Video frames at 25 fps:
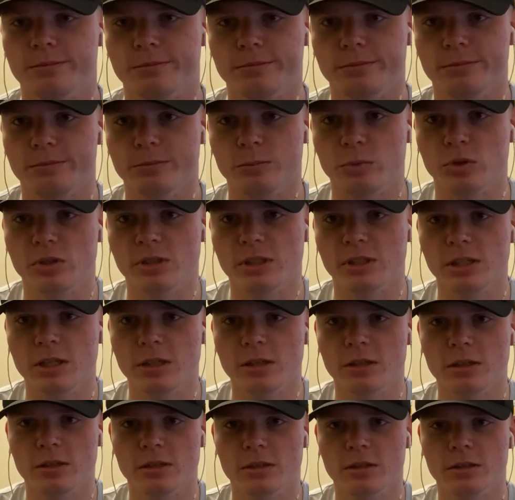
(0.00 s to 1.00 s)
we'll
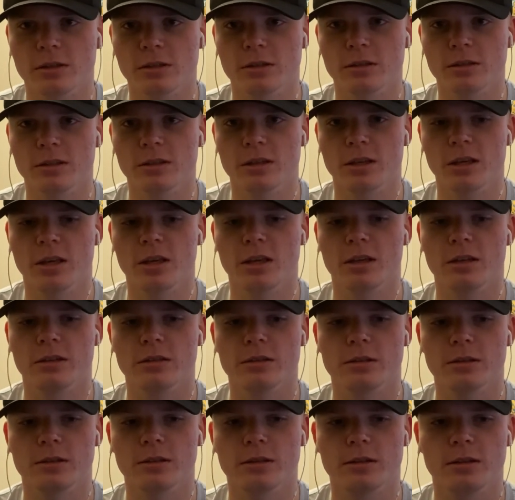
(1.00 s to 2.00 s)
see. And
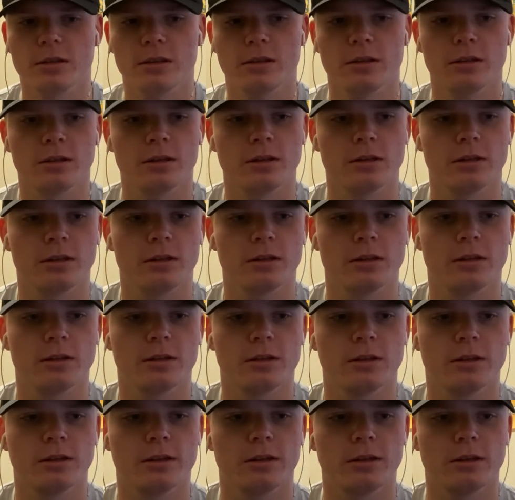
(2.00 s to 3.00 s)

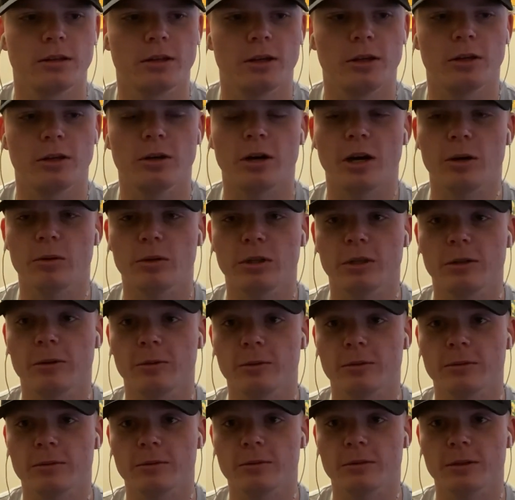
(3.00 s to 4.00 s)
you know, I really
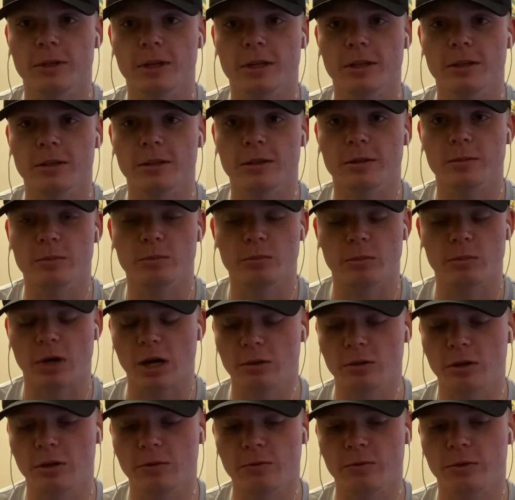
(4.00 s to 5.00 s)
don't. It, it, my
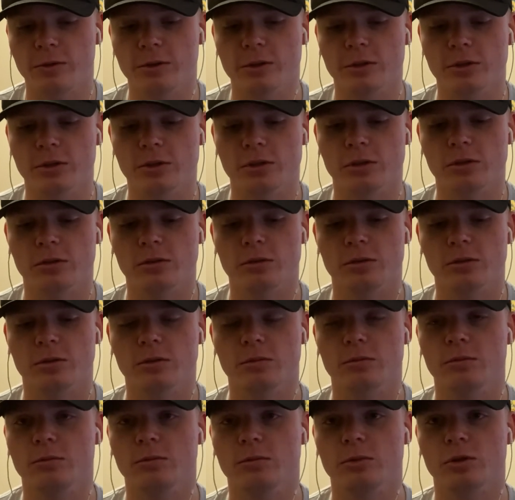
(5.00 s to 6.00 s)
love for this
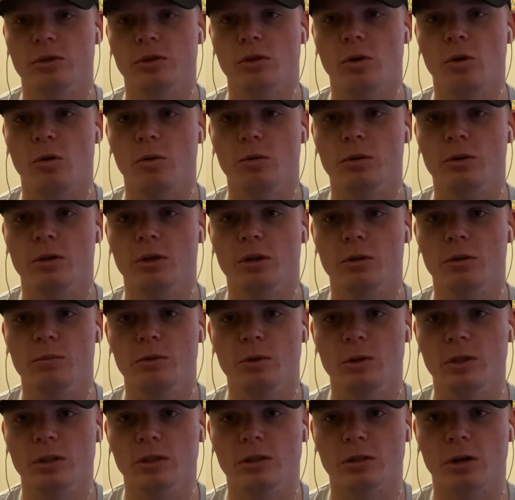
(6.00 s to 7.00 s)
show could be
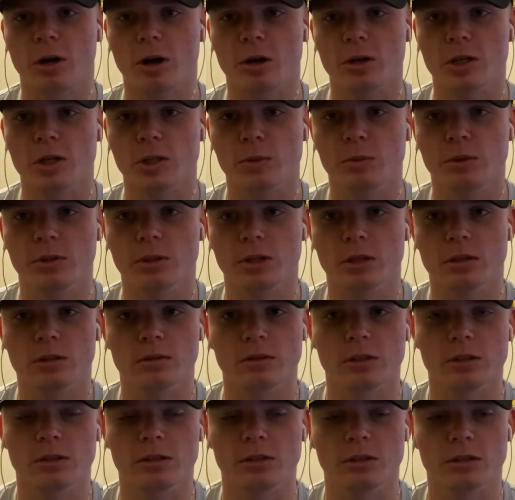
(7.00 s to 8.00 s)
just tarnished because of
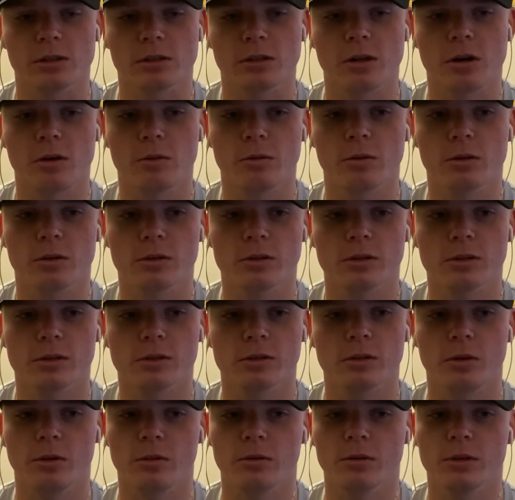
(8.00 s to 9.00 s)
Disney Star Wars.
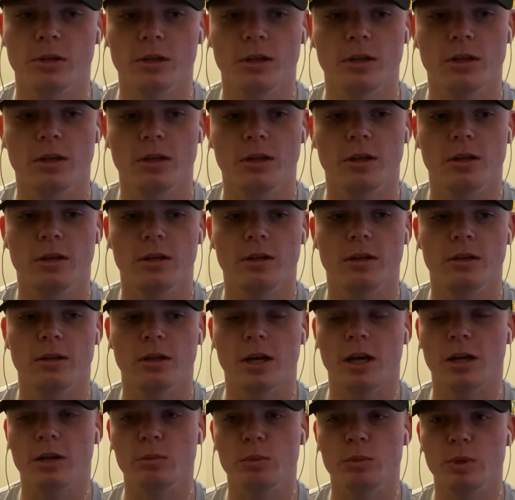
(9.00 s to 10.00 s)
So
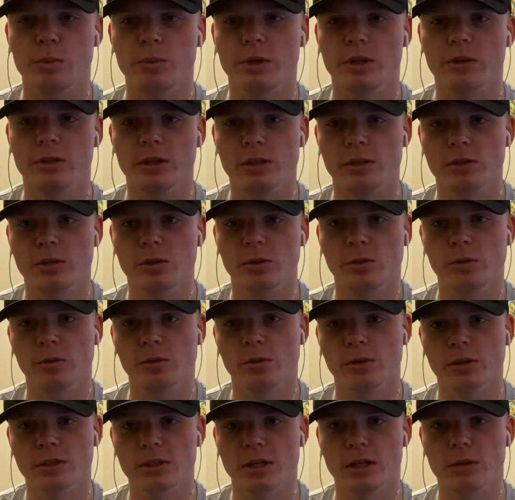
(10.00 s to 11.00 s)
that could be a big thing too.
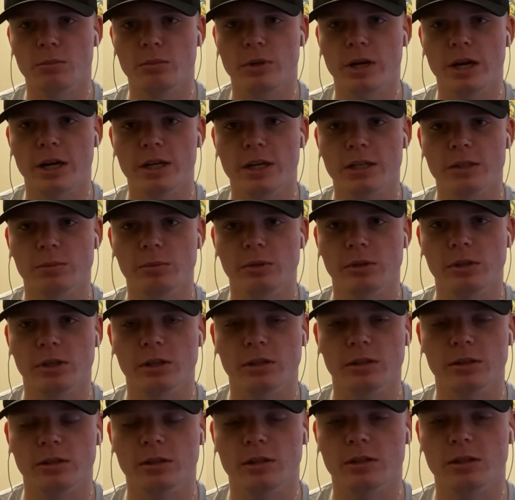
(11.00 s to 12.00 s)
Is that I'm biased
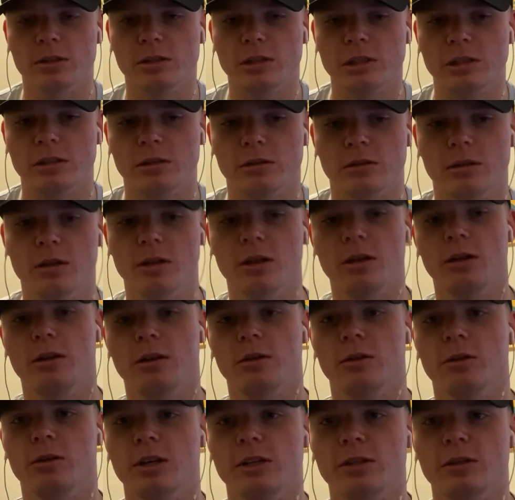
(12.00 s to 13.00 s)
because it's just
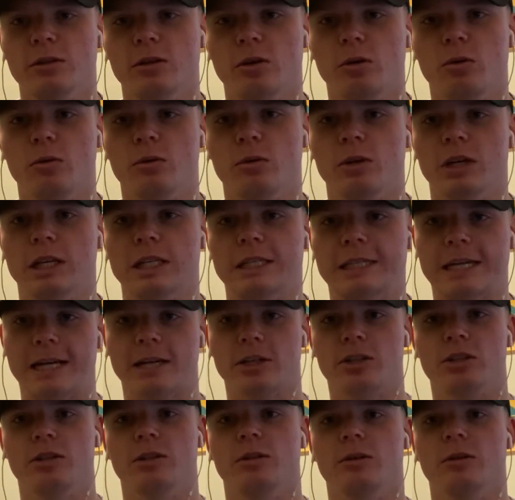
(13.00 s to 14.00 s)
there is no
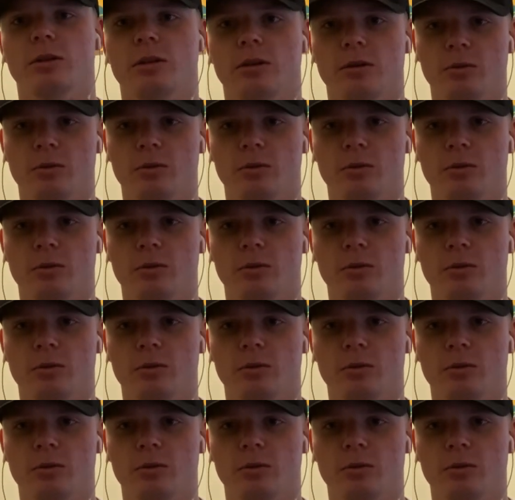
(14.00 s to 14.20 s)
connection